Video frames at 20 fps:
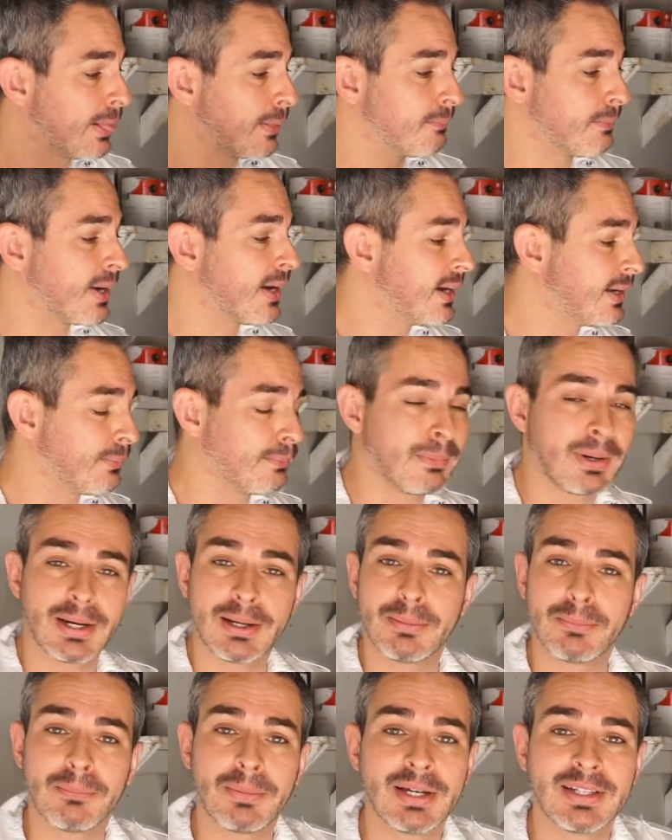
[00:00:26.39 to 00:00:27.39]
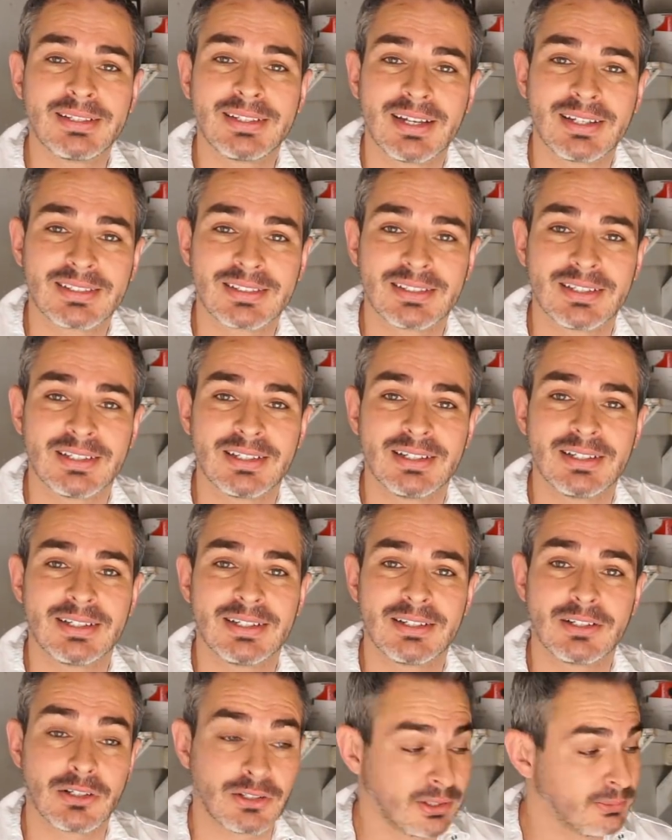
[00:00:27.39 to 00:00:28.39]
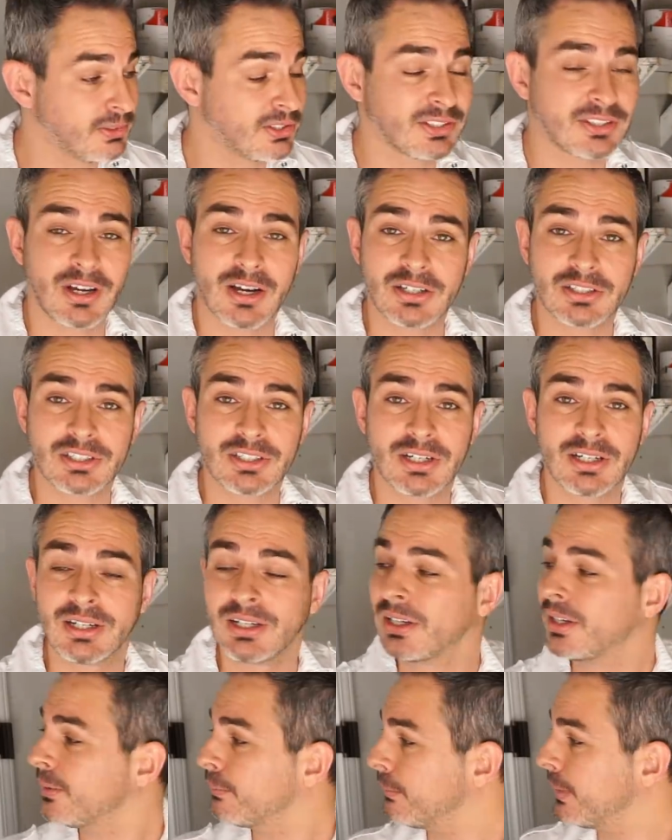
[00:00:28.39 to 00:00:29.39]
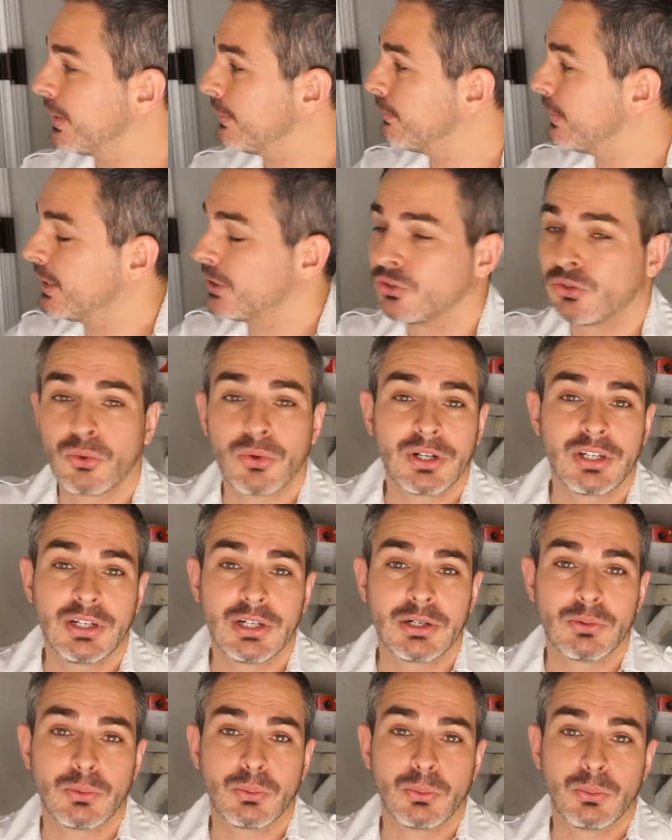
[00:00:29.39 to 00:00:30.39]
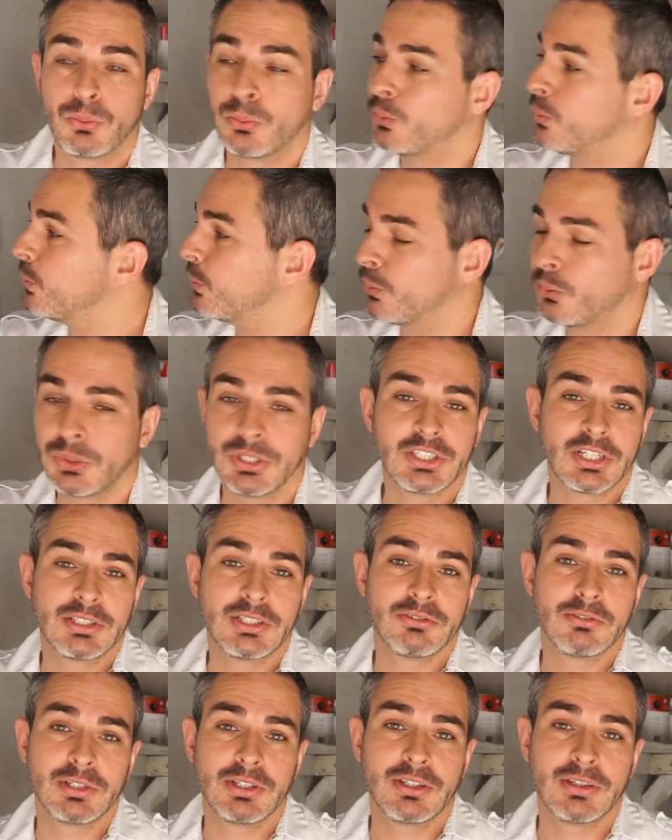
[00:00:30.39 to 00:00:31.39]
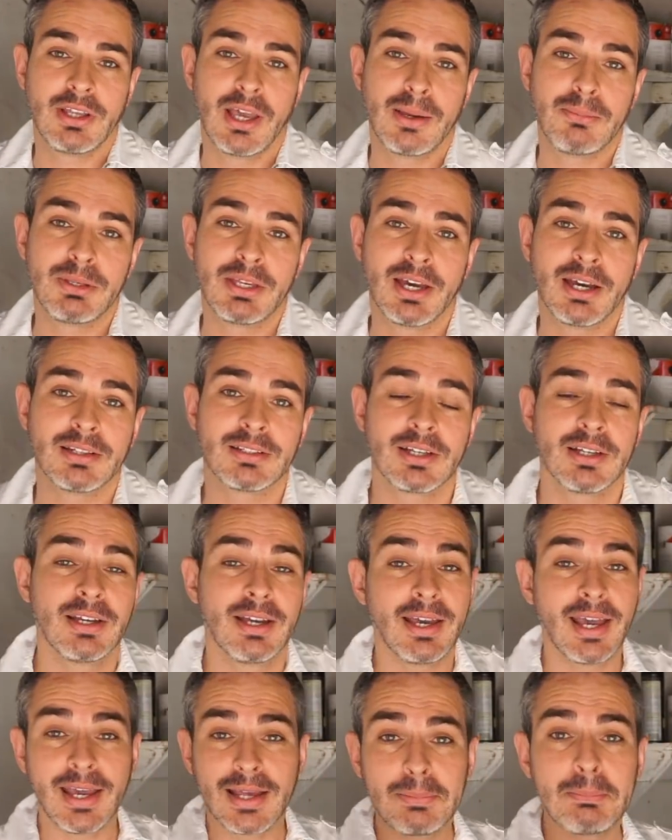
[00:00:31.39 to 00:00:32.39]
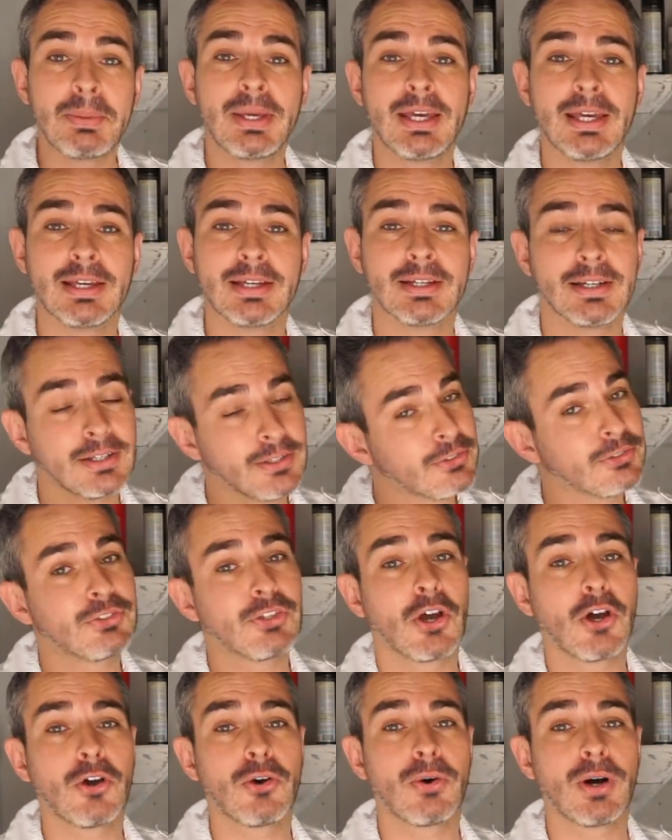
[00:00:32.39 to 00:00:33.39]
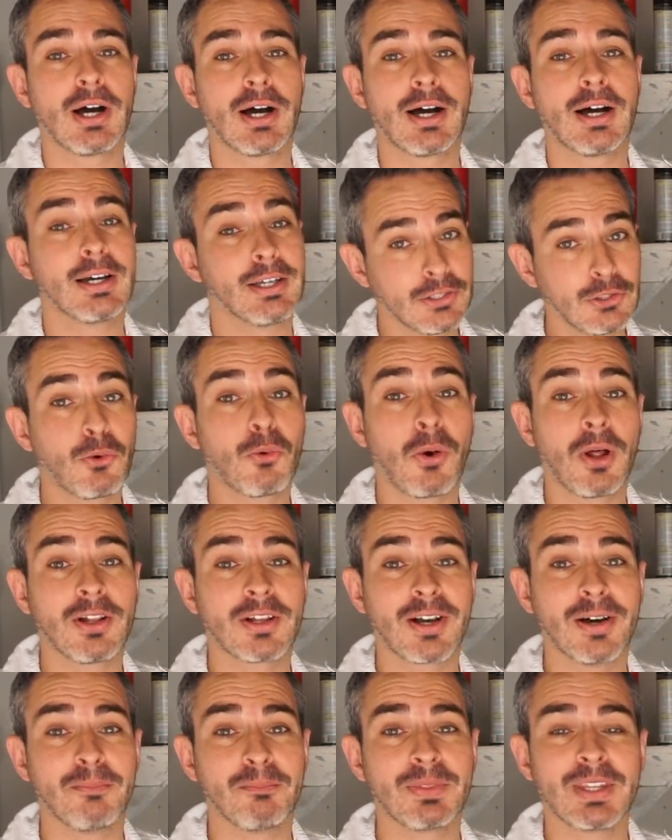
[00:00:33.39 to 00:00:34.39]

My, my, my Tesla, uh, her name is Sasha, my, my door here, which I didn't really name yet, and me. So uh, you're welcome.